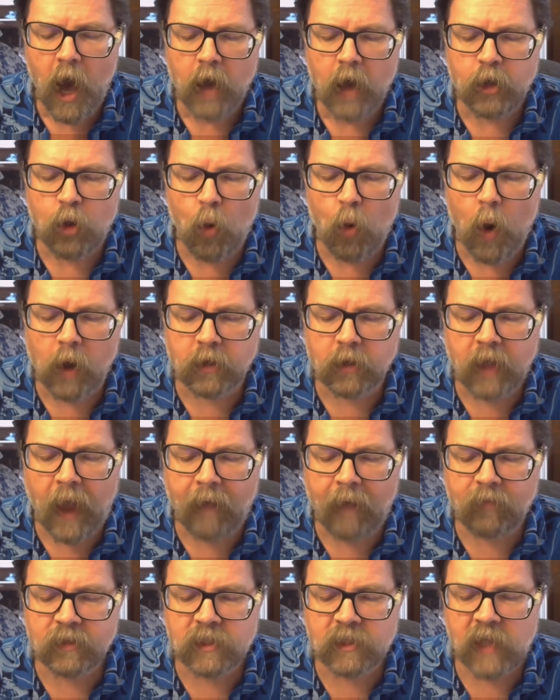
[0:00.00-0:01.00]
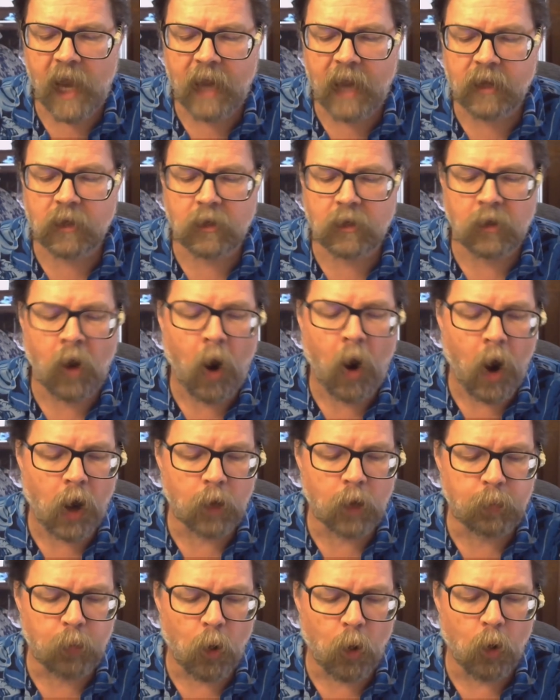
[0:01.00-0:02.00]
You are devastated and
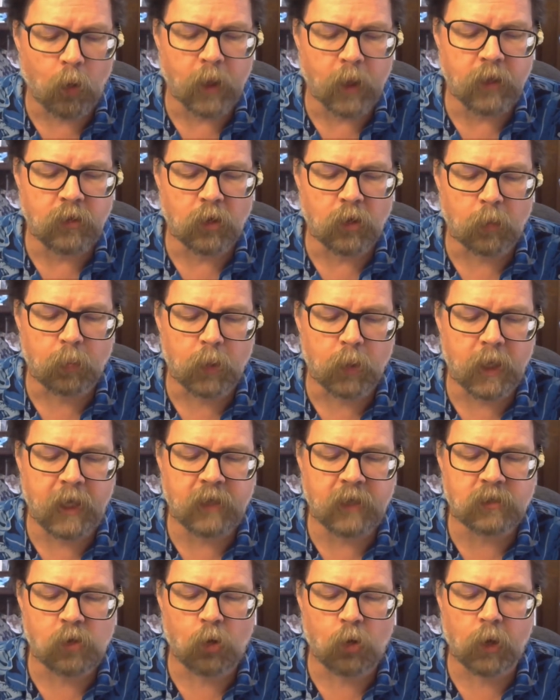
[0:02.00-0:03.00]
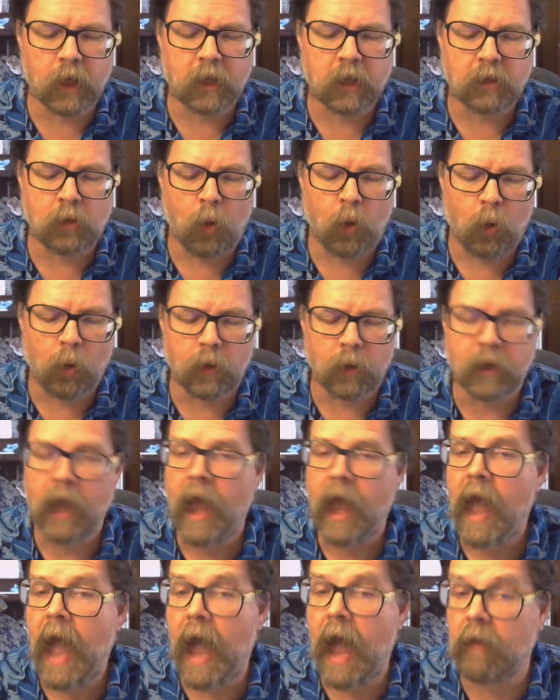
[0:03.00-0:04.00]
heartbroken. Your pleas are ignored.
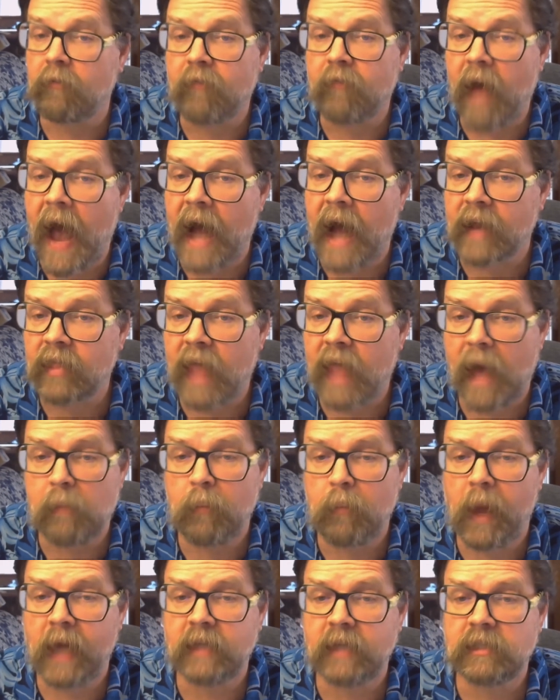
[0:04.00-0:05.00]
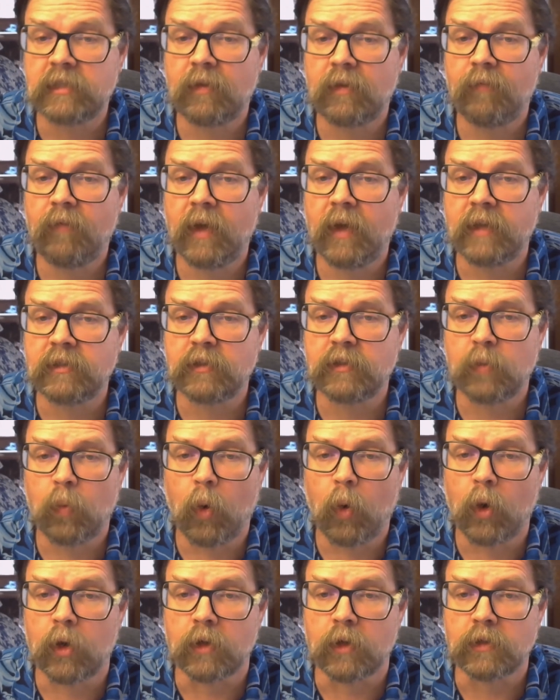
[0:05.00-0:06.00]
In fact, that makes things
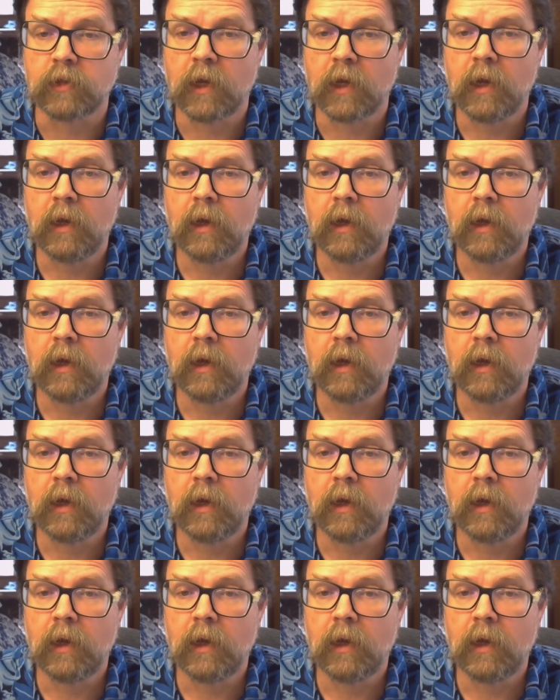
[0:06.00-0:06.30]
worse.